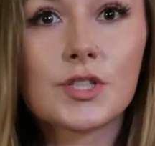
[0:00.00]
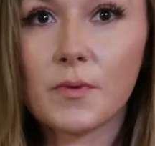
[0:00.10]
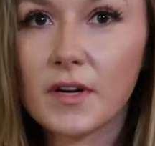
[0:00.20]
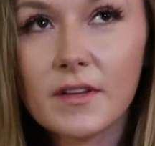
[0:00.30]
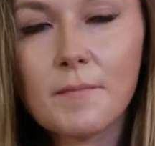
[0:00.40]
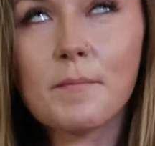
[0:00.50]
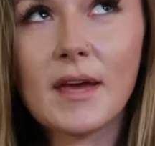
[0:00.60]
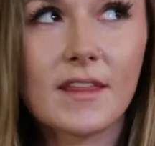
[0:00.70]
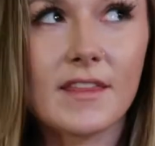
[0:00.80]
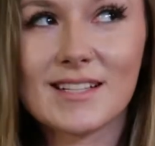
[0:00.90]
one of the
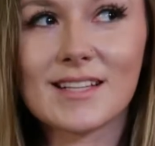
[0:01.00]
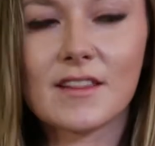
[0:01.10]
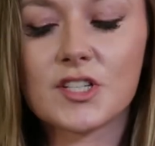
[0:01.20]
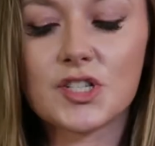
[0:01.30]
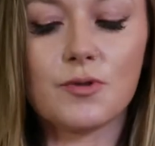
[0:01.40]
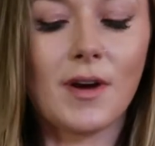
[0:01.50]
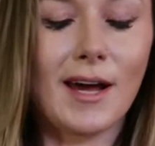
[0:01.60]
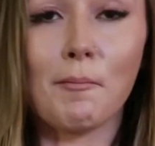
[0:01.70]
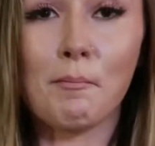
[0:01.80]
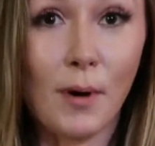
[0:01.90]
big things that this shoe
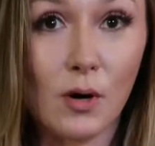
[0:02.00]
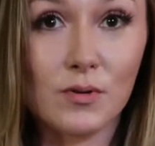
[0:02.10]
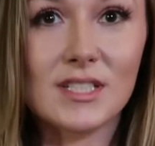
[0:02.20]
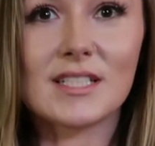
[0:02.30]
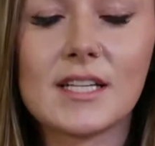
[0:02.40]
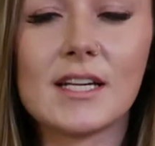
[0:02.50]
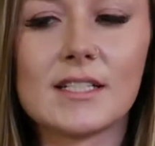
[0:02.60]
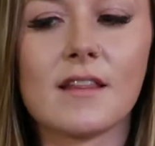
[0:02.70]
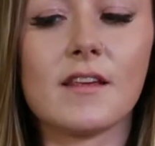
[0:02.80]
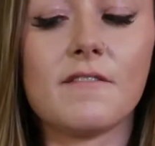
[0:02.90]
kind of boasts
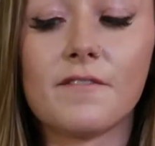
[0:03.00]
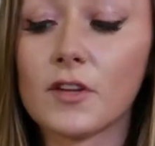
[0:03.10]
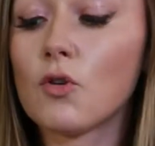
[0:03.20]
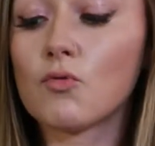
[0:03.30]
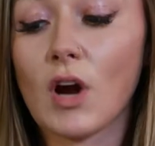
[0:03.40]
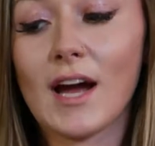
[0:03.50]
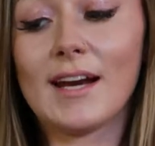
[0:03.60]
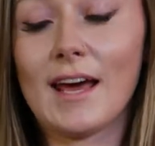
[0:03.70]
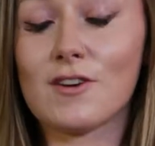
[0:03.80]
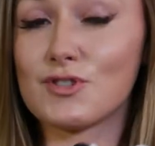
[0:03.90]
is the Float
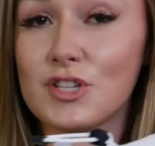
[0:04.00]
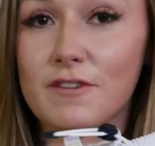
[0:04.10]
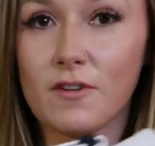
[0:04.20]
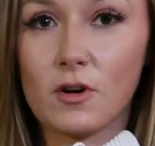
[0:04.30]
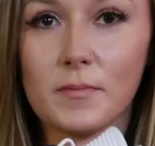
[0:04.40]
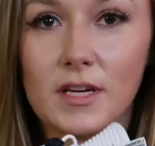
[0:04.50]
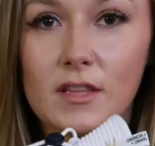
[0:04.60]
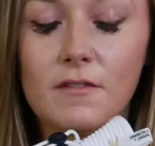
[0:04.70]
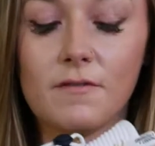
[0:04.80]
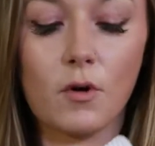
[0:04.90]
Ride Energy Foam
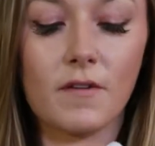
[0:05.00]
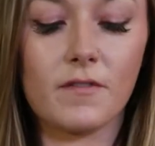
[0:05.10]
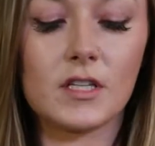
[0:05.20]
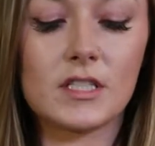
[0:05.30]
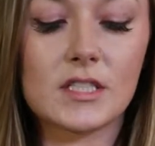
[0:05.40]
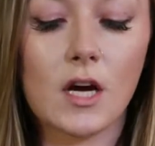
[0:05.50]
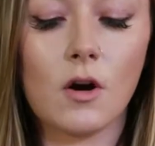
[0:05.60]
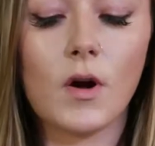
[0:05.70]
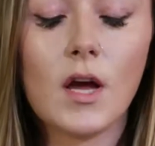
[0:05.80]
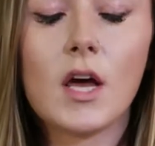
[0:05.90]
in the forefoot.
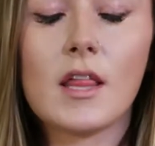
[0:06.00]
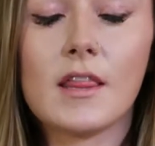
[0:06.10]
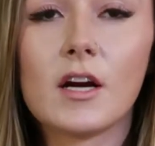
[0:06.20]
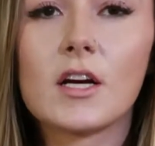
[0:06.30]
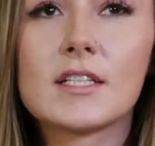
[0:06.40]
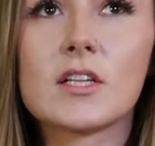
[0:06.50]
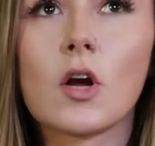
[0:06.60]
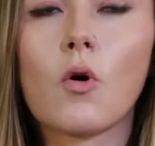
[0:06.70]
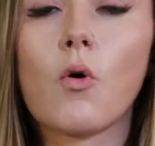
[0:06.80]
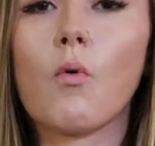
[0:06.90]
So there is
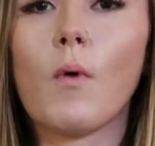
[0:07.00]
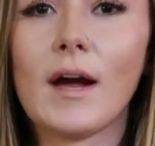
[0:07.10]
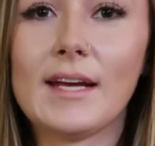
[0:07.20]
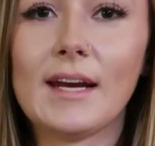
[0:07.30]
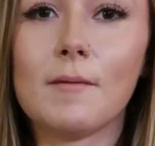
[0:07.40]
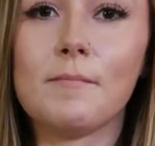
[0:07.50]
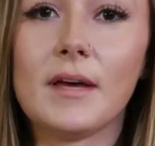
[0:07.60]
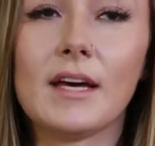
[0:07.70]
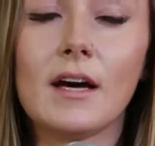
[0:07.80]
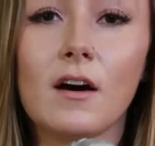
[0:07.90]
quite a
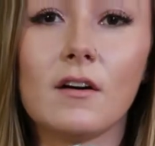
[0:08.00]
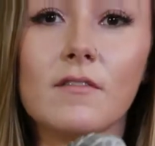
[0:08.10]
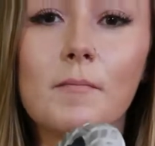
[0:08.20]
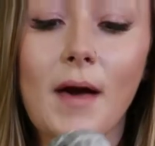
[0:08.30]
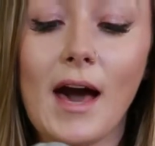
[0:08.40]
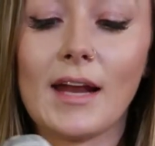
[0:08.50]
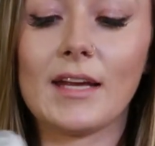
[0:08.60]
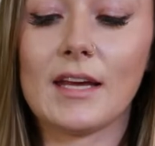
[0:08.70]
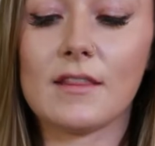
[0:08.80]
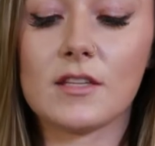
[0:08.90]
bit of
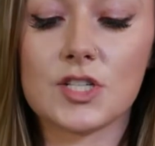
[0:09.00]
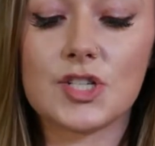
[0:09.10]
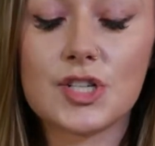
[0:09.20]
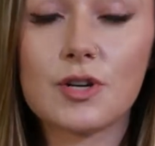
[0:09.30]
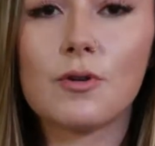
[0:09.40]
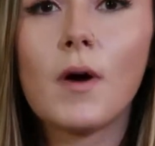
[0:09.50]
padding in this shoe.